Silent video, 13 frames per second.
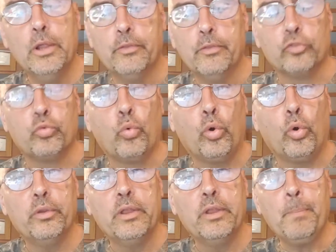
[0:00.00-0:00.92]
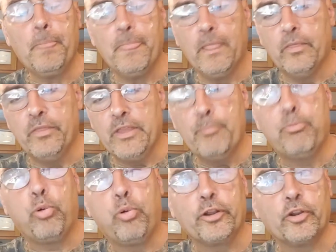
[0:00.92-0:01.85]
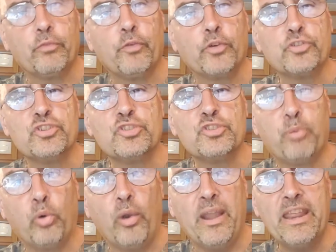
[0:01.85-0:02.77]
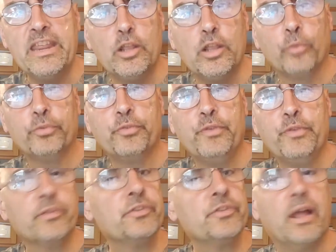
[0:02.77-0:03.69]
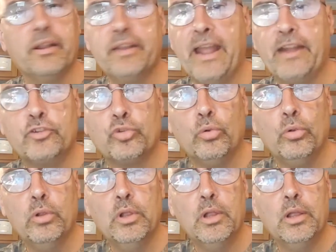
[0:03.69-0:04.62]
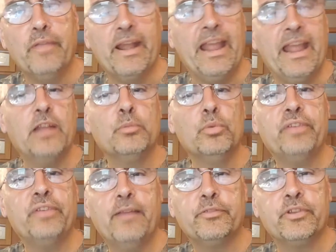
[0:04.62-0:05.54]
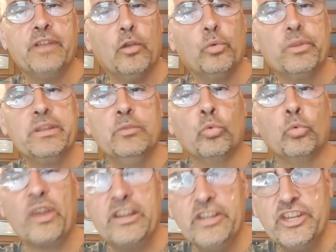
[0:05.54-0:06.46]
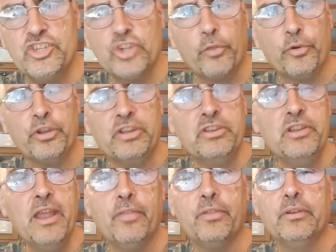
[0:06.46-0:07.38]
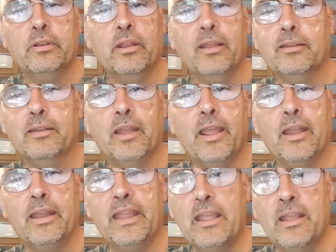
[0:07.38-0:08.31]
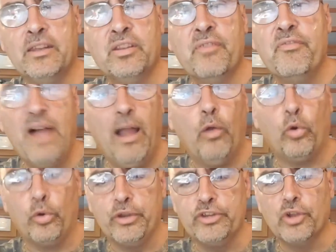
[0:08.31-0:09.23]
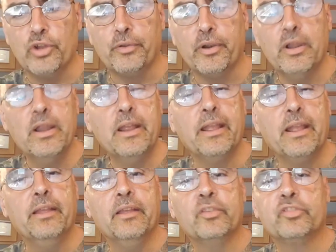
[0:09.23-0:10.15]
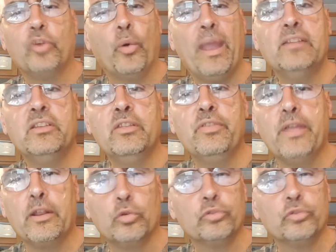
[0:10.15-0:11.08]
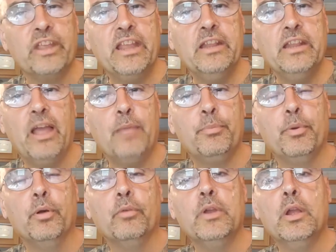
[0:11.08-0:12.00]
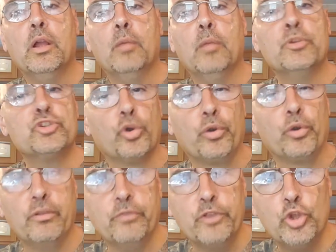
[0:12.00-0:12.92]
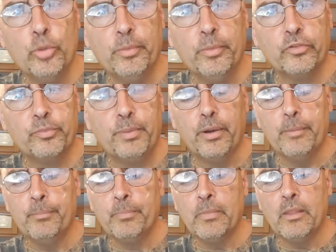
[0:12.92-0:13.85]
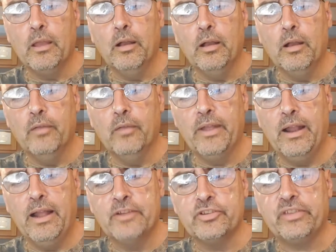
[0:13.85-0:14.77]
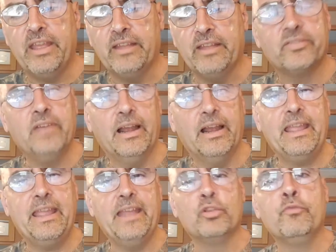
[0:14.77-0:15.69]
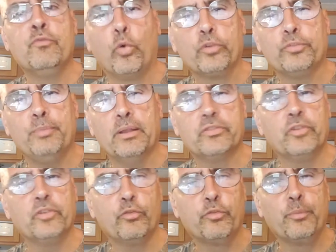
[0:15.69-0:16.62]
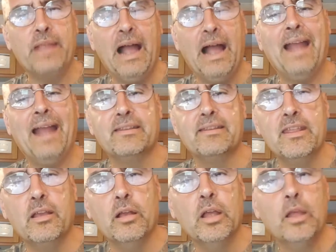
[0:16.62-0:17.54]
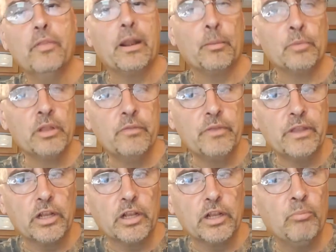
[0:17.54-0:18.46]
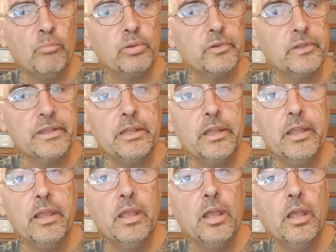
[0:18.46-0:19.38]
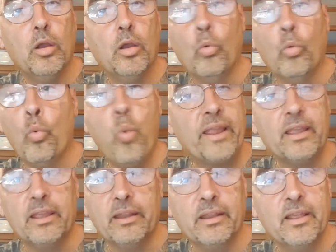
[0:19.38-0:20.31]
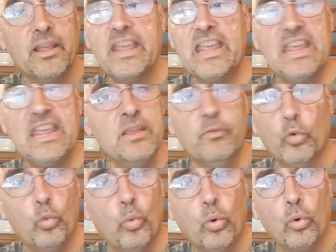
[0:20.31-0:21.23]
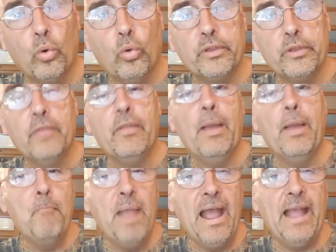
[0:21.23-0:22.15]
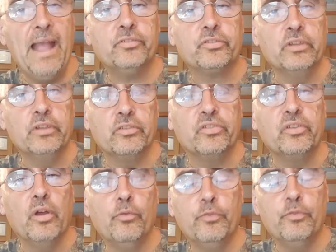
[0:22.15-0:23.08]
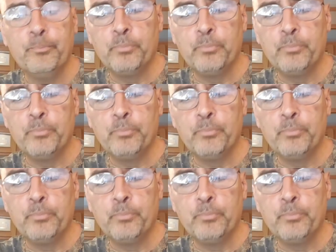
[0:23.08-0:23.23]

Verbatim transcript: this world the predator versus prey ecosphere is not natural, that animals have to not only rend each other to death and, and, and, and devour each other is so antithetical to any type of maturity of the human spirit uh, that I just can't, I can't divorce myself from the idea that I'm living in a completely wicked, evil world that masks itself